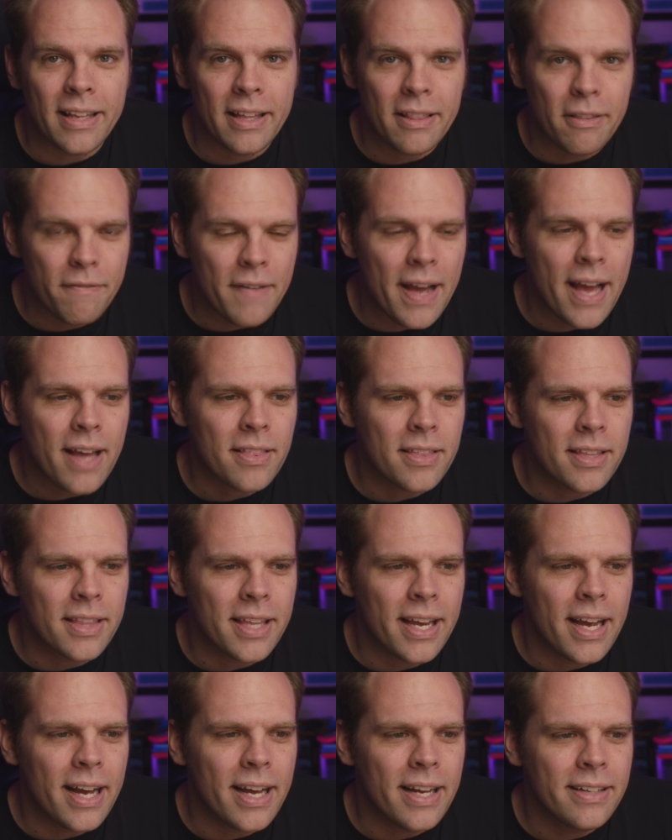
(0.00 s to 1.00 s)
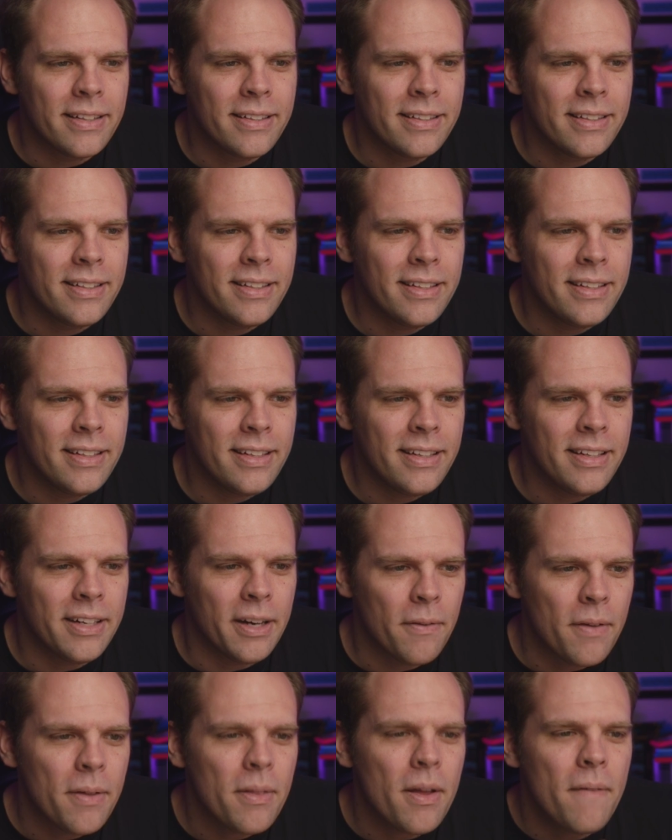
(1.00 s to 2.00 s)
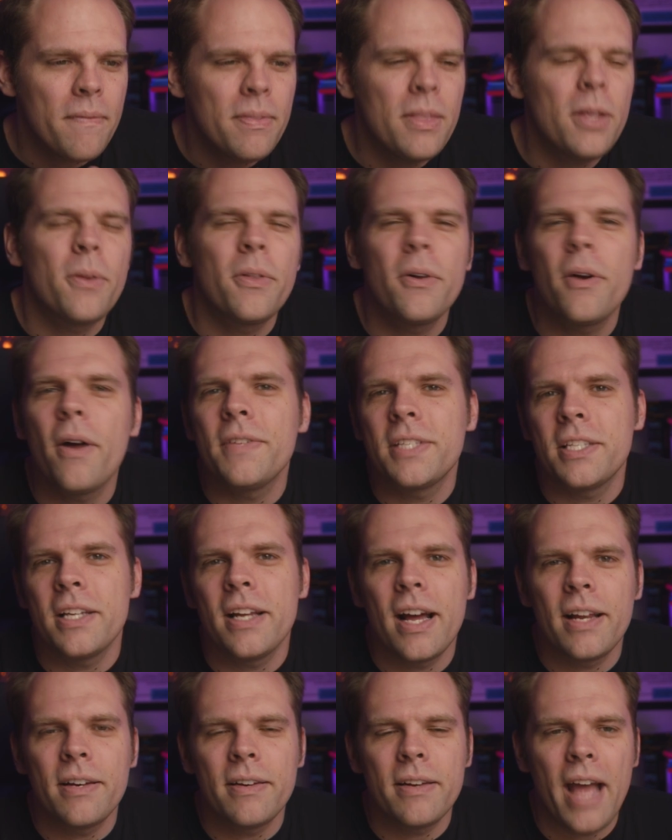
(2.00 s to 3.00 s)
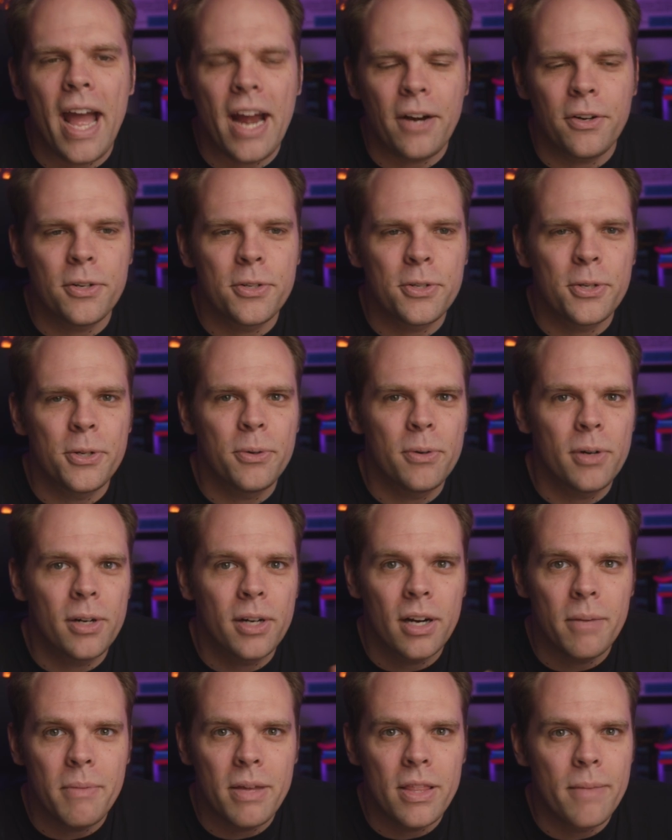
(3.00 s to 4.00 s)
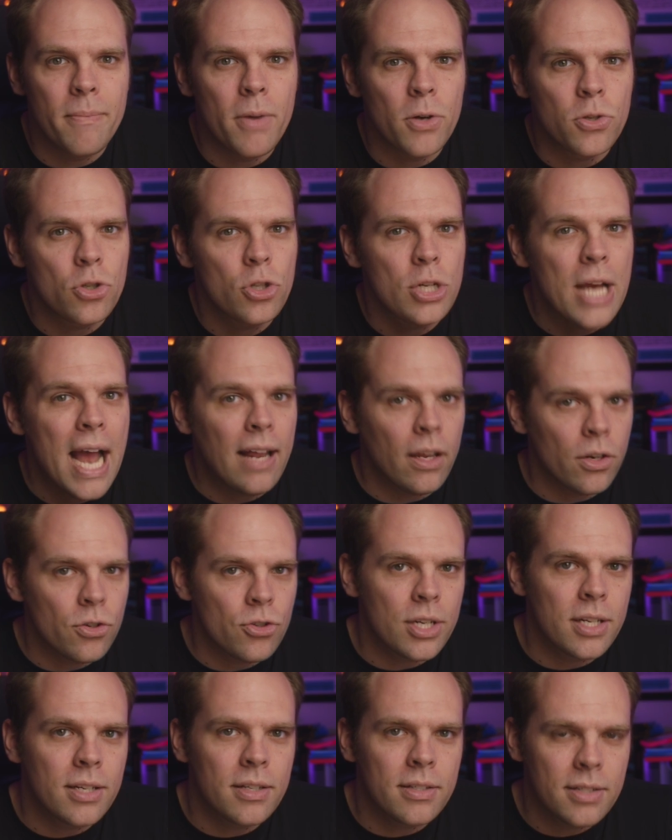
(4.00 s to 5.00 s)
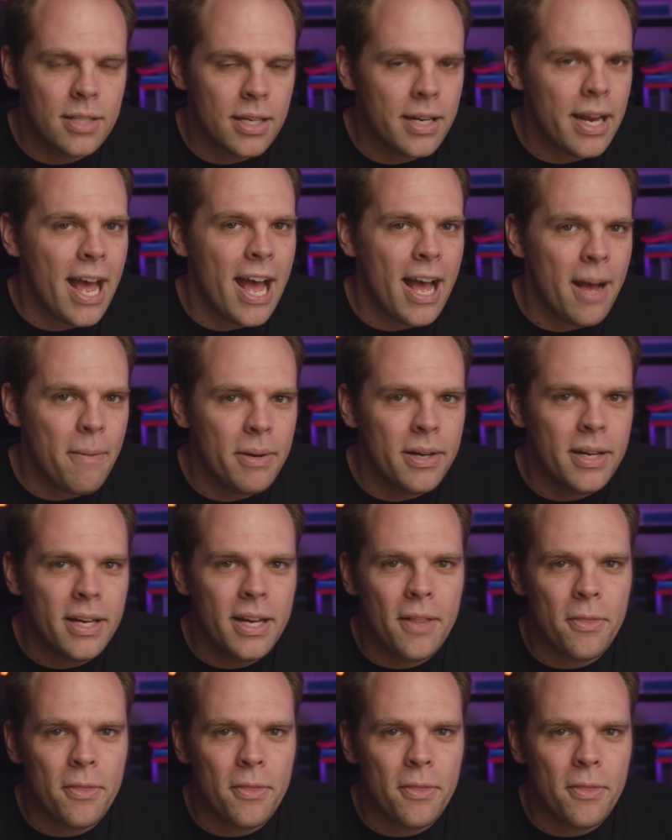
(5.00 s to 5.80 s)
Like the fact that they got, they're obviously not actors who are going to be the most challenging to nab.